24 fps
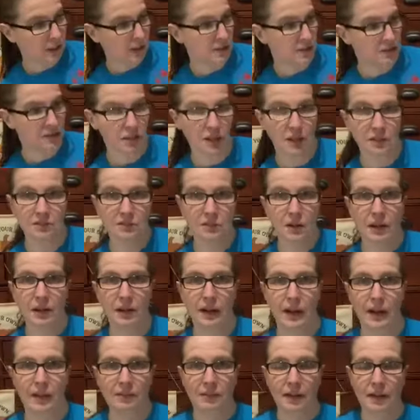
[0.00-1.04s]
It does
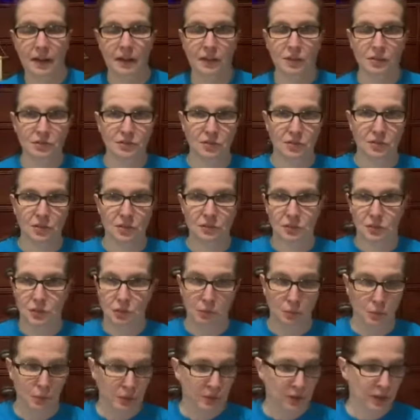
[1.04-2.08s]
not have hangers on it, so you
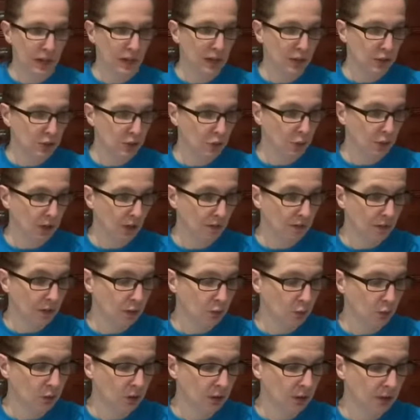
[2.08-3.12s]
can put the hangers wherever
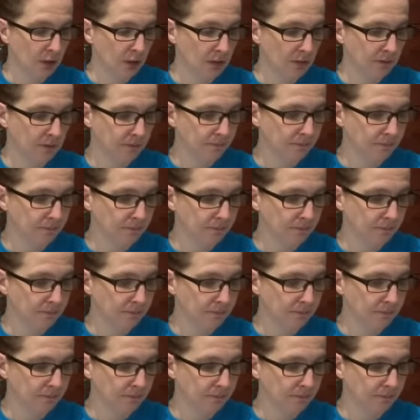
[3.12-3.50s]
you want.